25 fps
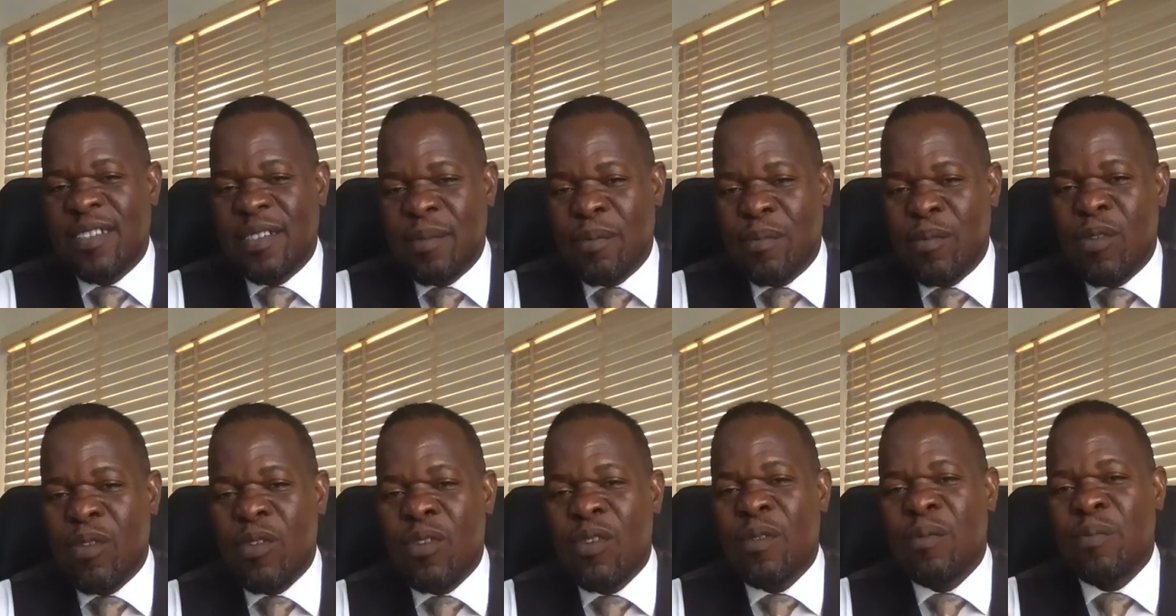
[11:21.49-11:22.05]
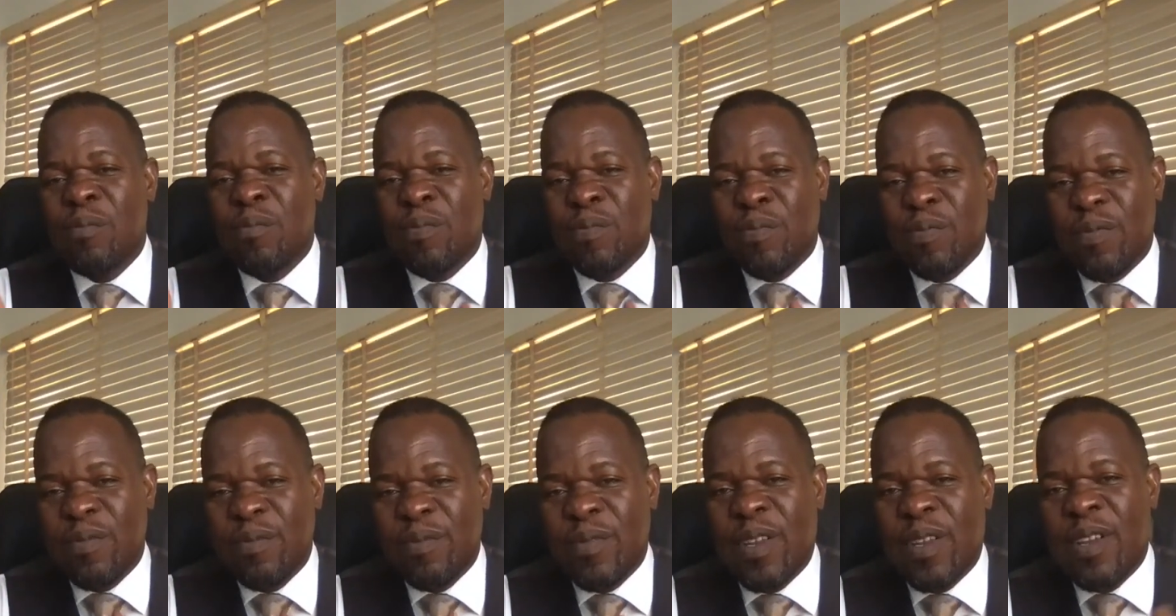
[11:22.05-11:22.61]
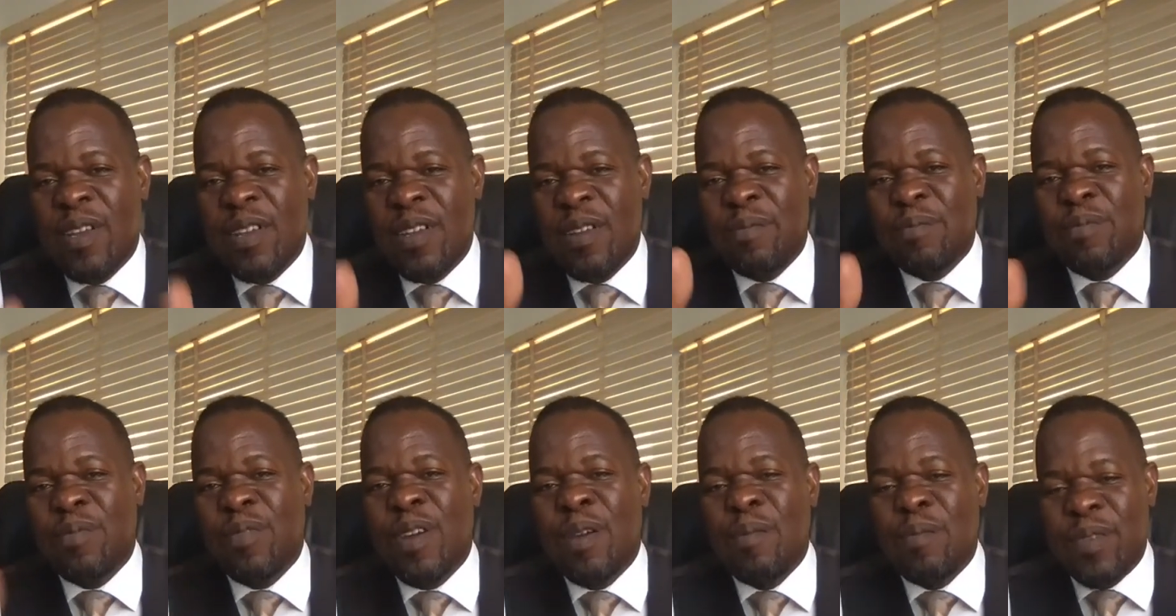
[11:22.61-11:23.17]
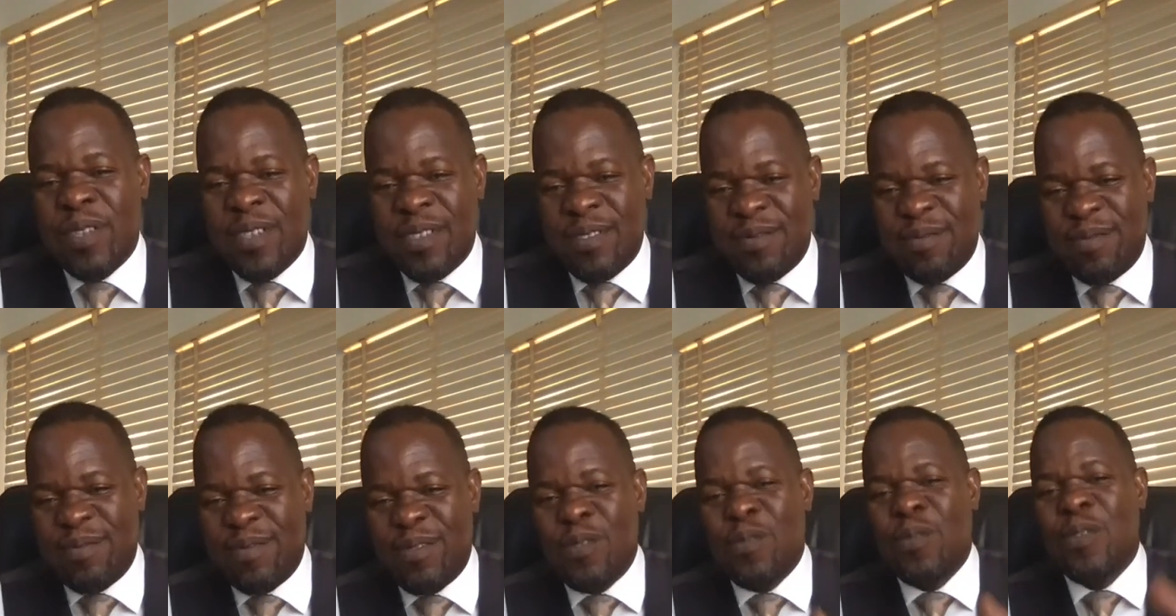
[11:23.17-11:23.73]
more probably
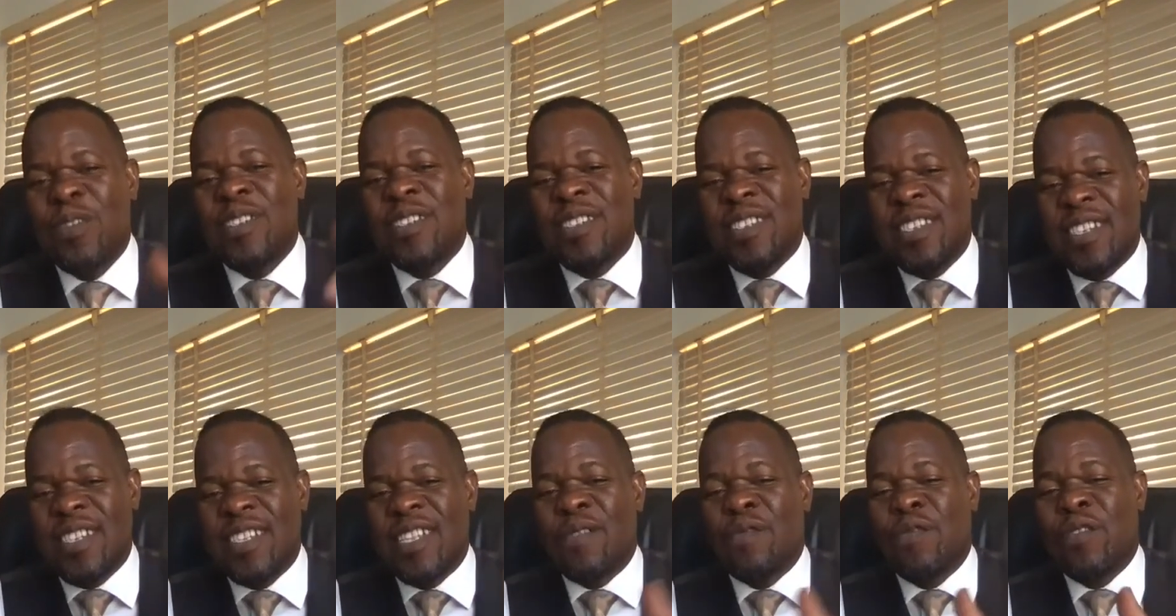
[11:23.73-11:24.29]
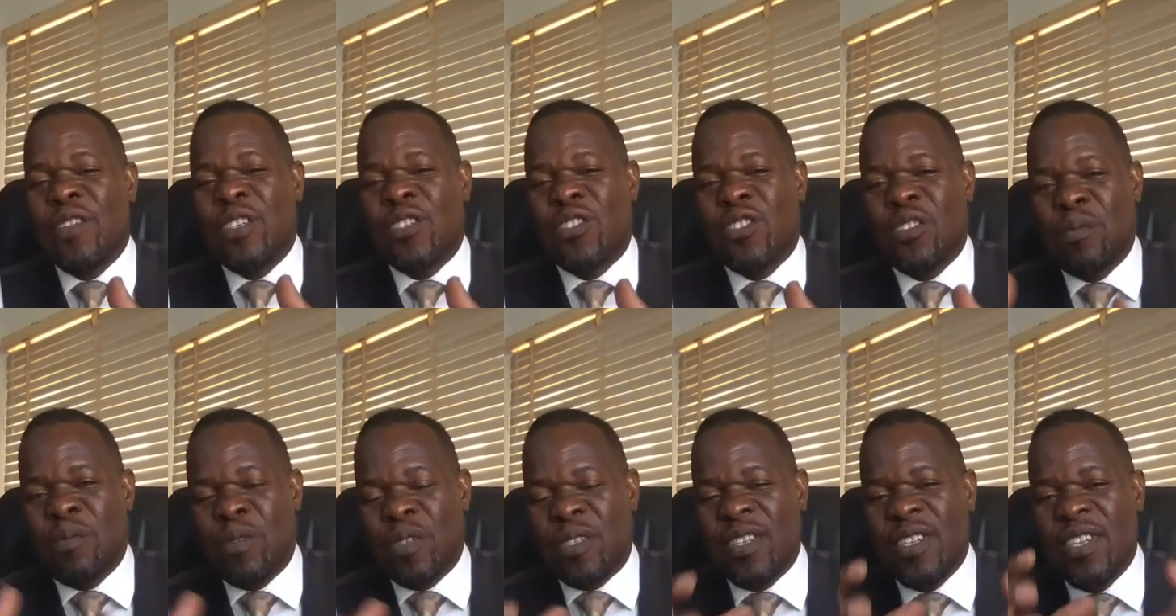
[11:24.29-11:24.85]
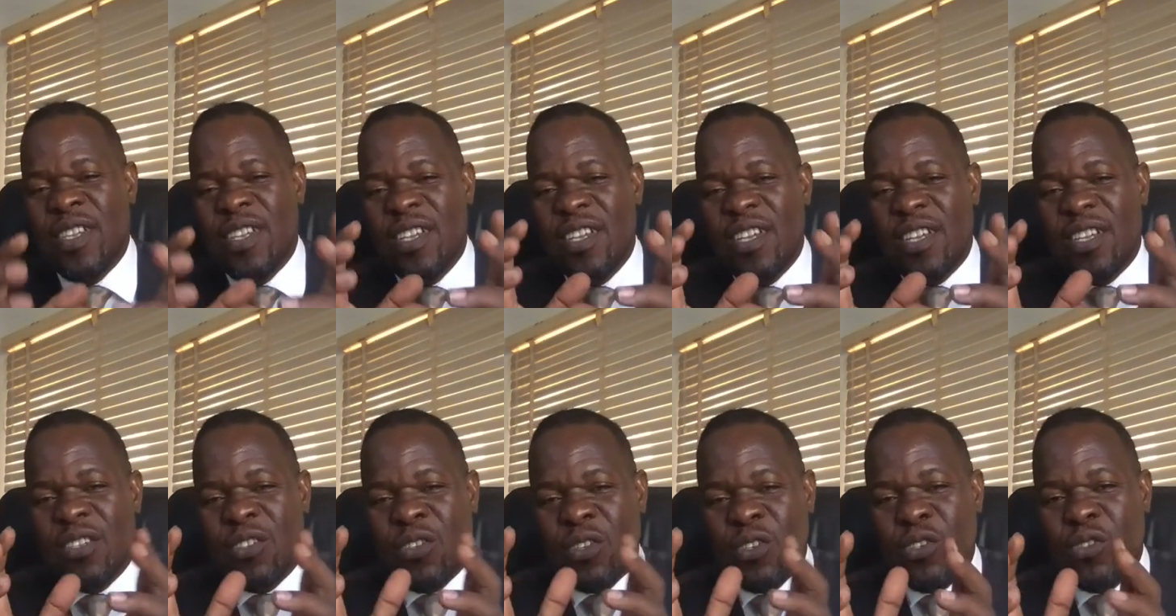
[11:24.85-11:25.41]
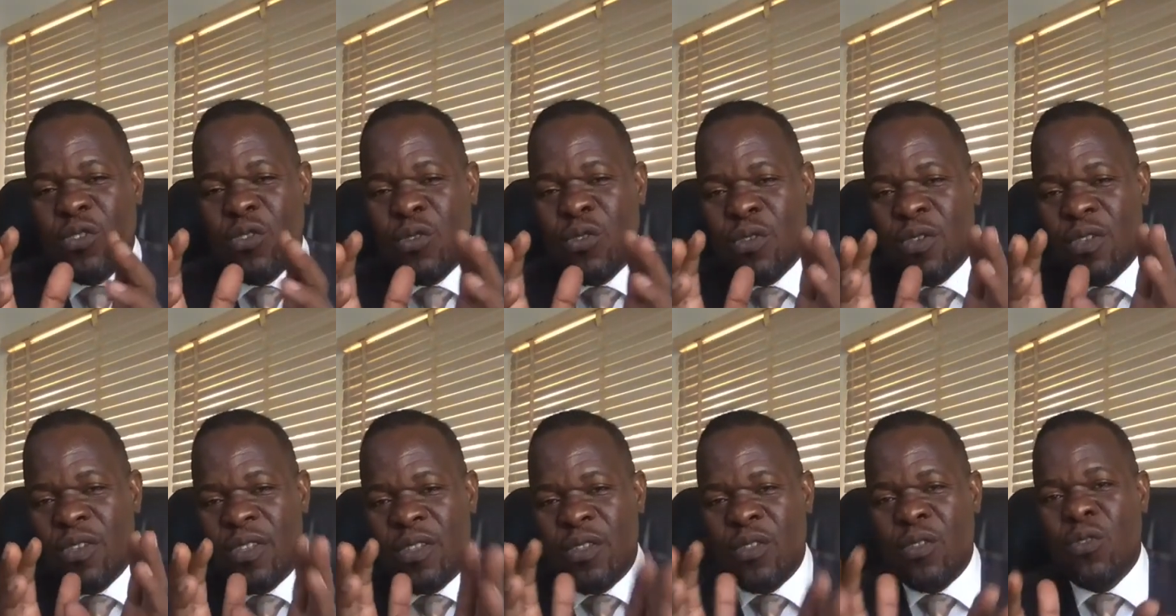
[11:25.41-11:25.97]
holistic definition, but just
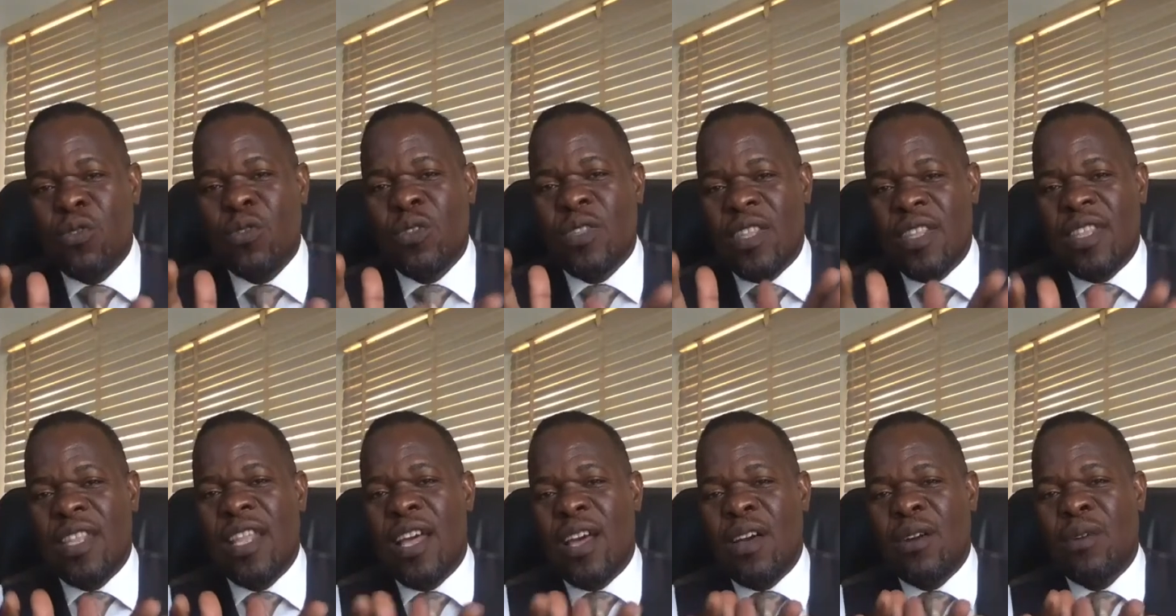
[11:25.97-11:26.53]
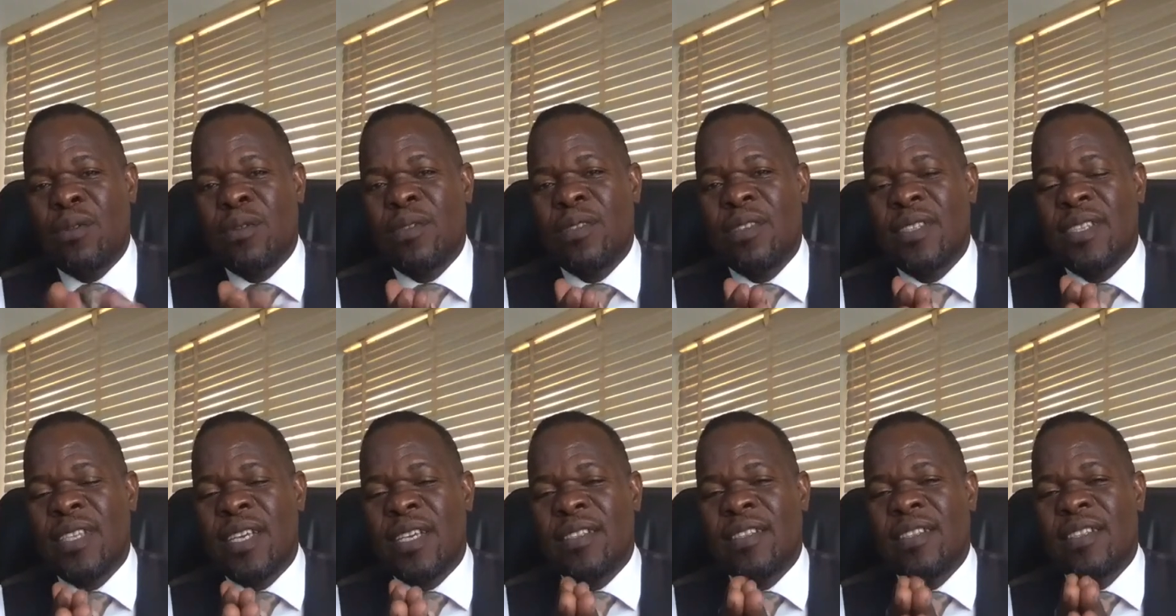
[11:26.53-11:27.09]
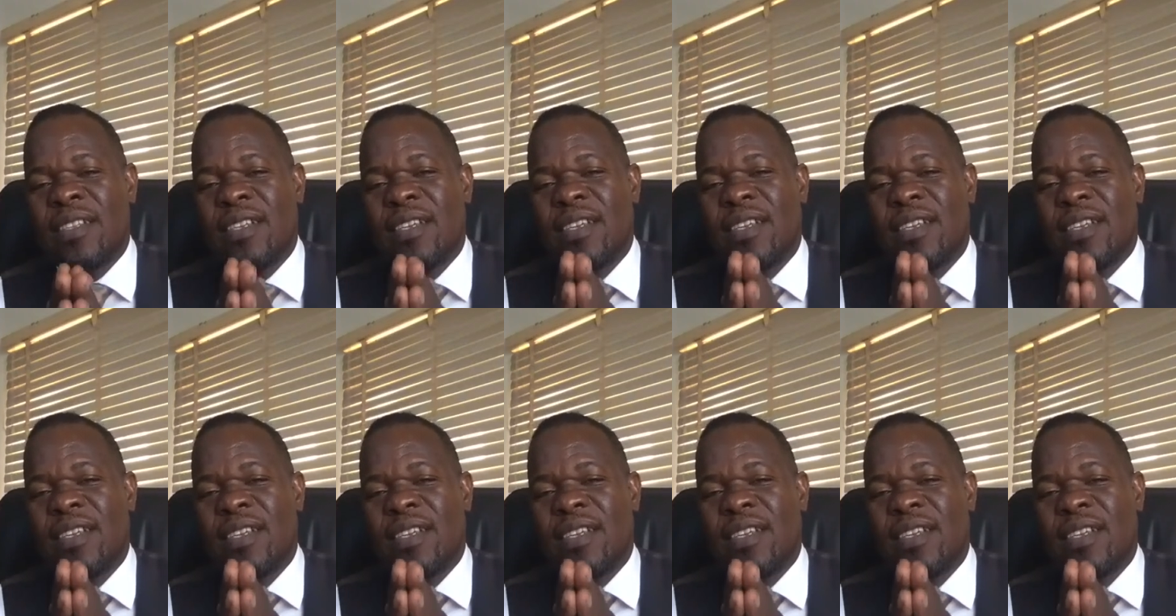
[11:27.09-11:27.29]
to note now that